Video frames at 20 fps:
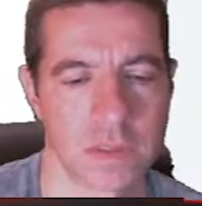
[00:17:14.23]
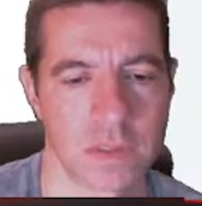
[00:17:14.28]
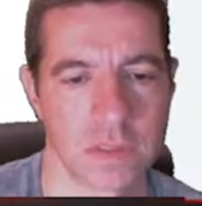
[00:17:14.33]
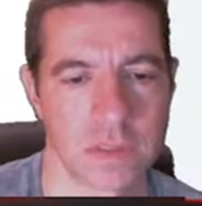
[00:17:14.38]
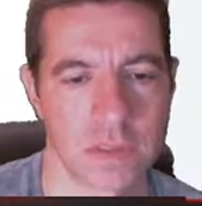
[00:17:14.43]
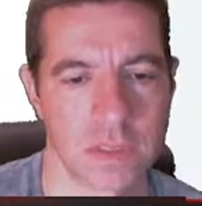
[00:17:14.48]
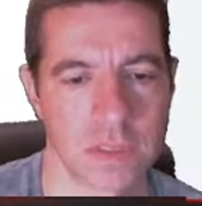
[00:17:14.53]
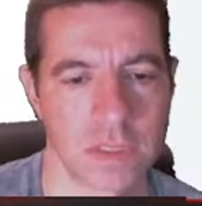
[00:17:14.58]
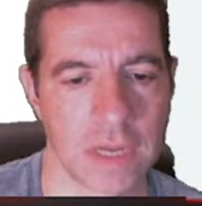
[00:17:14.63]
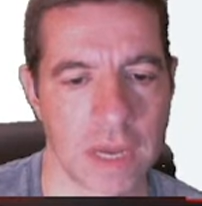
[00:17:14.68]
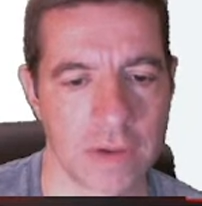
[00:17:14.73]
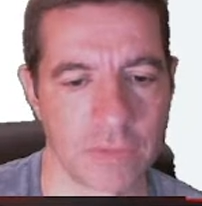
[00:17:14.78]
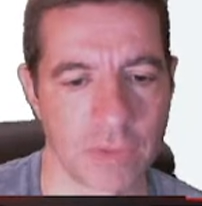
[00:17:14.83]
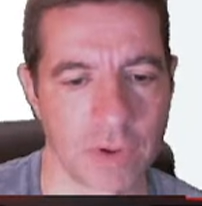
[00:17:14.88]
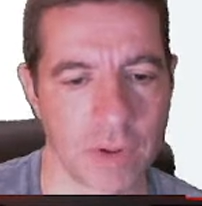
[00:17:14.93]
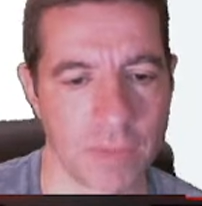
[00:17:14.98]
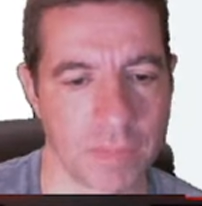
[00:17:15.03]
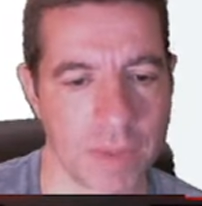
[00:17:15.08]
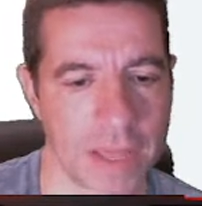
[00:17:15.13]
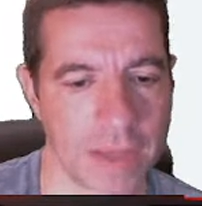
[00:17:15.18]
Did not run
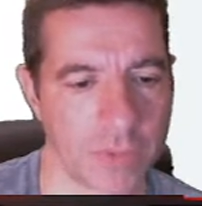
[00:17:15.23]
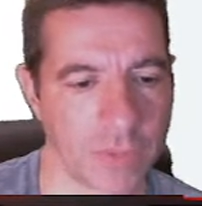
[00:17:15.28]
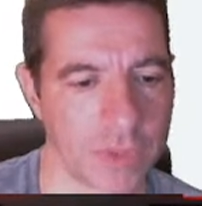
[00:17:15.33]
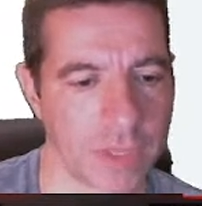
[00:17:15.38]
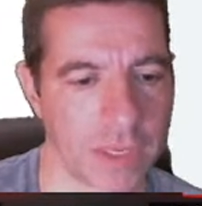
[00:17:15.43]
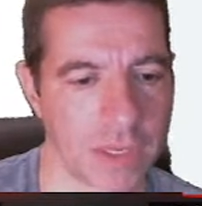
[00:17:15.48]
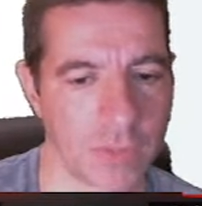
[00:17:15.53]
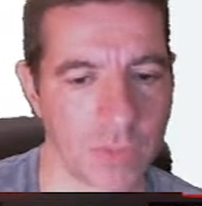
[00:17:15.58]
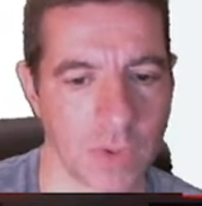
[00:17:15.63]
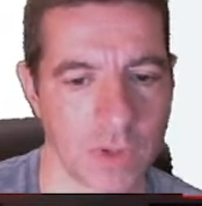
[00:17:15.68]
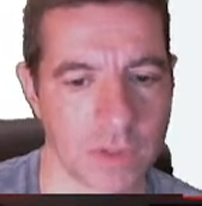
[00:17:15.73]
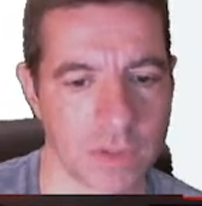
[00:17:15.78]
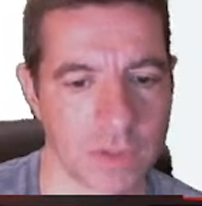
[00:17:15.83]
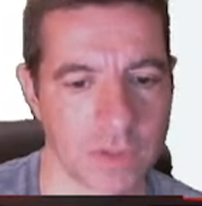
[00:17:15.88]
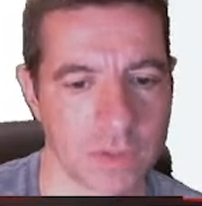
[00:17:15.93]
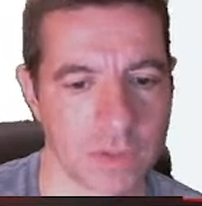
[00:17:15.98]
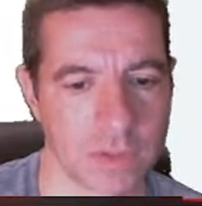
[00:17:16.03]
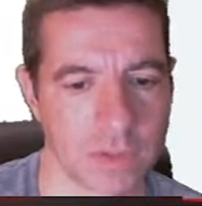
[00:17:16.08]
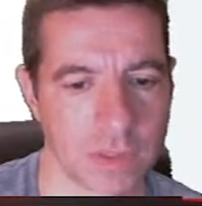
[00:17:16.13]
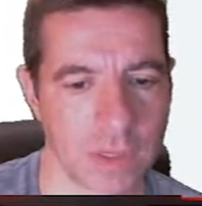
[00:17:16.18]
it back with anyone.
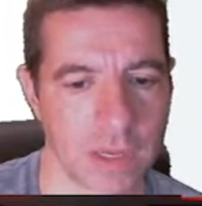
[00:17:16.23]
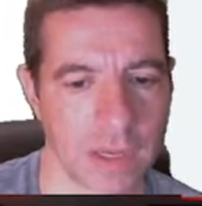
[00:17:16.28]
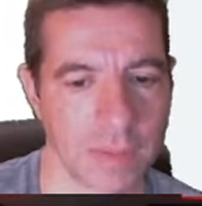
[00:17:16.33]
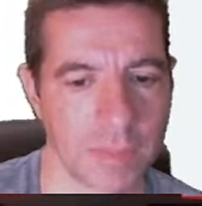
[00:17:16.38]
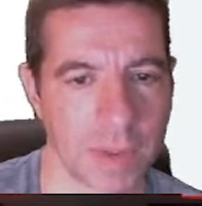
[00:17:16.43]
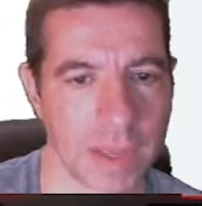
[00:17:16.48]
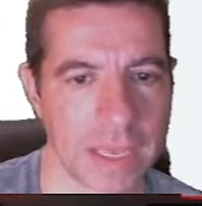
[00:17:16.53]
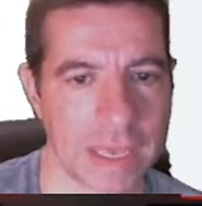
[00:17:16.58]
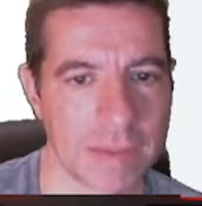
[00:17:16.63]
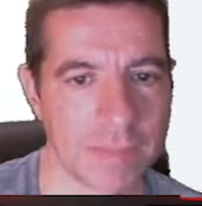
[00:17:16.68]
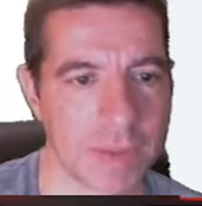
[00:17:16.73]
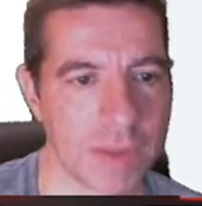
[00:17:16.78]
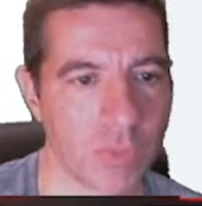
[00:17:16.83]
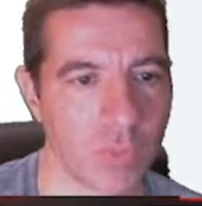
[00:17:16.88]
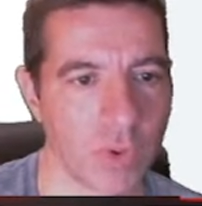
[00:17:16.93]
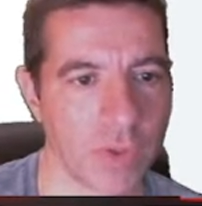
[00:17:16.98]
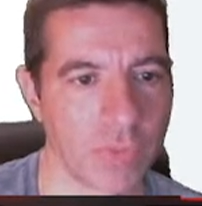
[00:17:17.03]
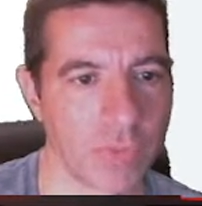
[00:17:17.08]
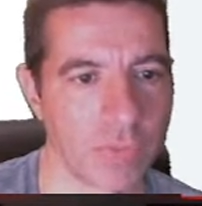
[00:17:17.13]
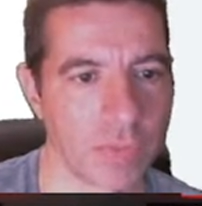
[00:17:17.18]
Miami
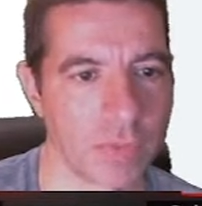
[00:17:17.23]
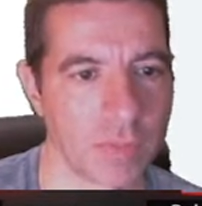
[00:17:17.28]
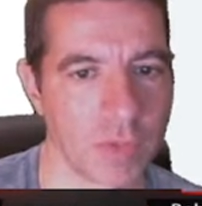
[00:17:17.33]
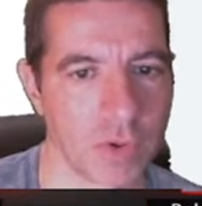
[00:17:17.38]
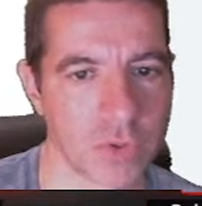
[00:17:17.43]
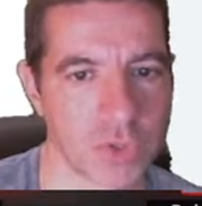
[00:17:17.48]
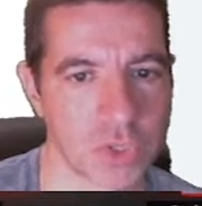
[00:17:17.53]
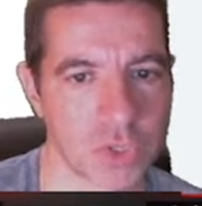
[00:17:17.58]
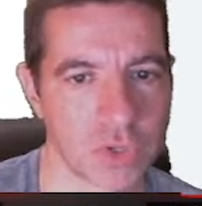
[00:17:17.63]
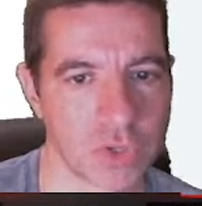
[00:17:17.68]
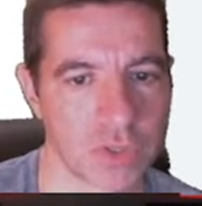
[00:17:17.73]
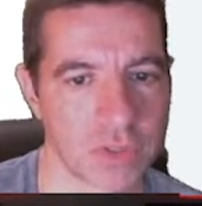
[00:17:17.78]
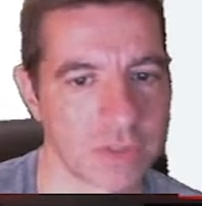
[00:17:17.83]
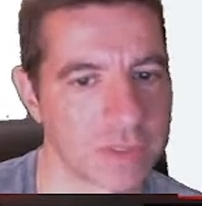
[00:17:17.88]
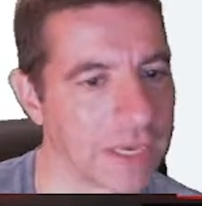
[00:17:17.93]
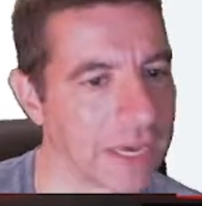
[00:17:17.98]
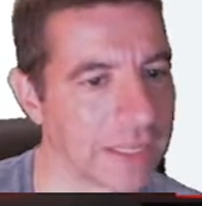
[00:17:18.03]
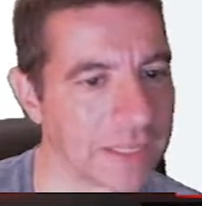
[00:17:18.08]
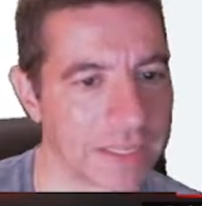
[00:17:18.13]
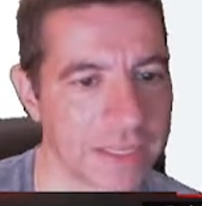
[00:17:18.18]
with Mostert,
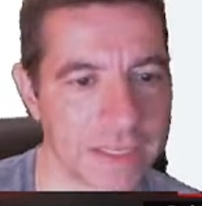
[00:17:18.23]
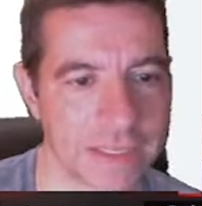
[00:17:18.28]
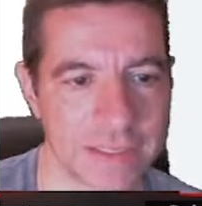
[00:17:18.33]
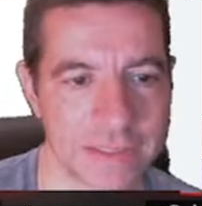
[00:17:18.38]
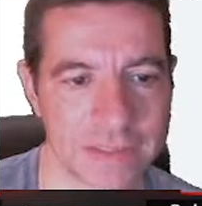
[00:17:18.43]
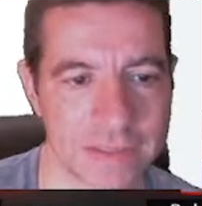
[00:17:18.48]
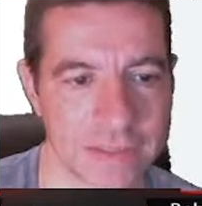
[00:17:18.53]
Kelly.